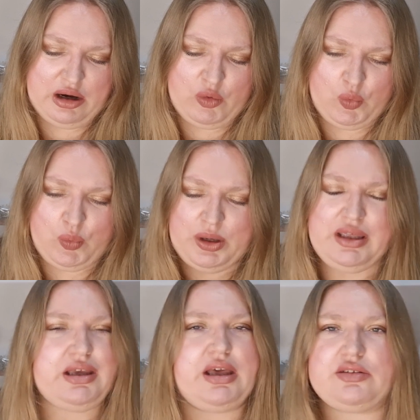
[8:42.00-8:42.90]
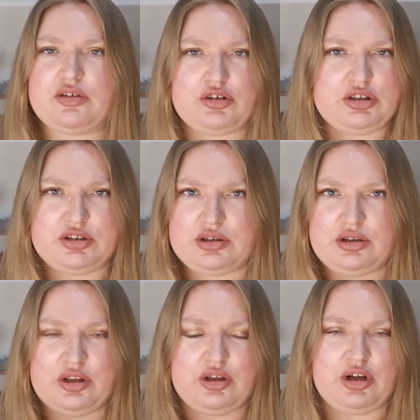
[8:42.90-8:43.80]
we gathered,
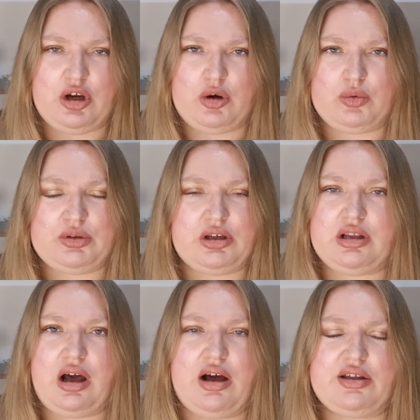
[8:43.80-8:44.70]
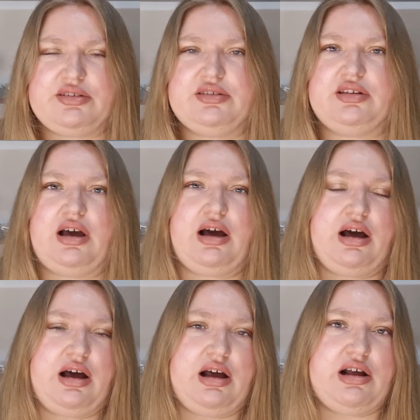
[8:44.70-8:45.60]
the glass
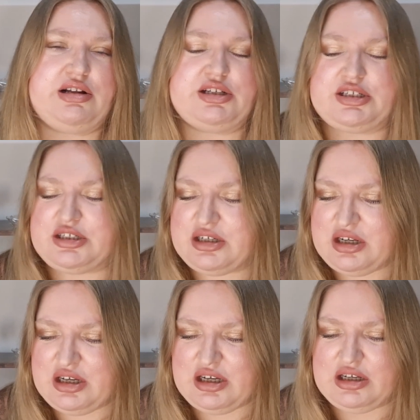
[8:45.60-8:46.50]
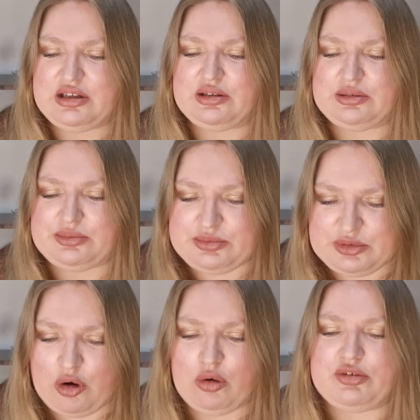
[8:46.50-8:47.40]
and
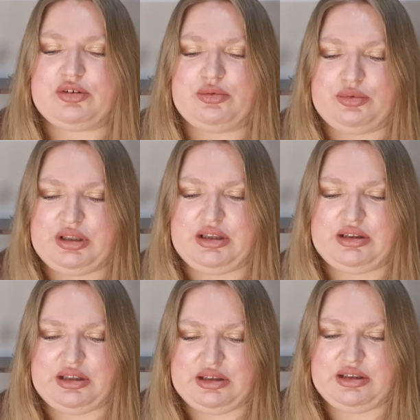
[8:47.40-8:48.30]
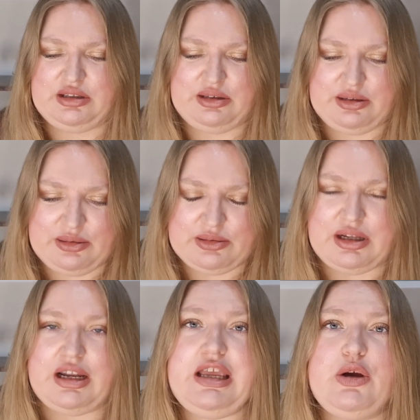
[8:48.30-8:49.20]
also the
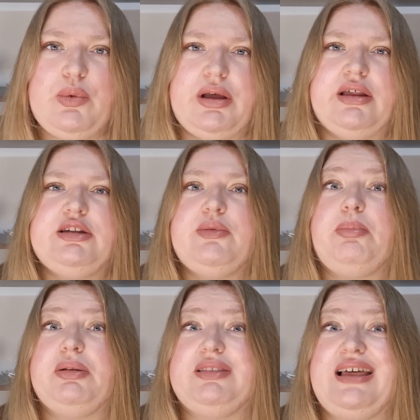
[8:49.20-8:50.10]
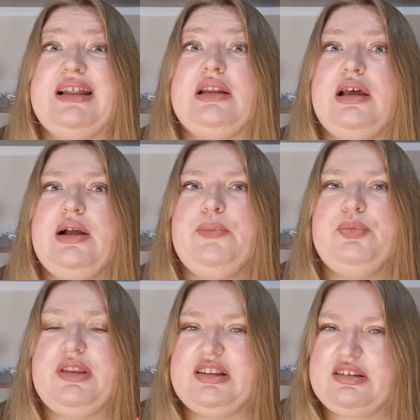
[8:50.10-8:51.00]
liquid, but then
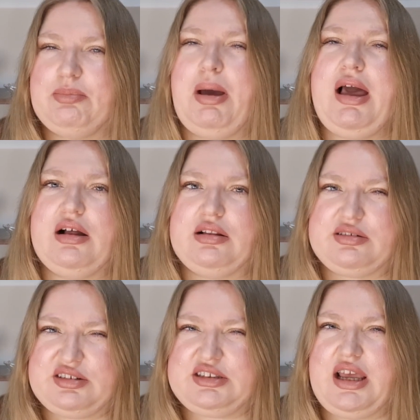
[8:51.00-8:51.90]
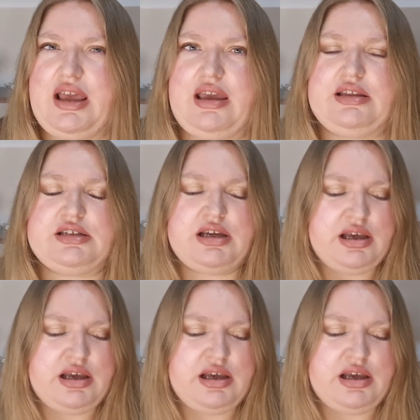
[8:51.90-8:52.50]
the smell stayed.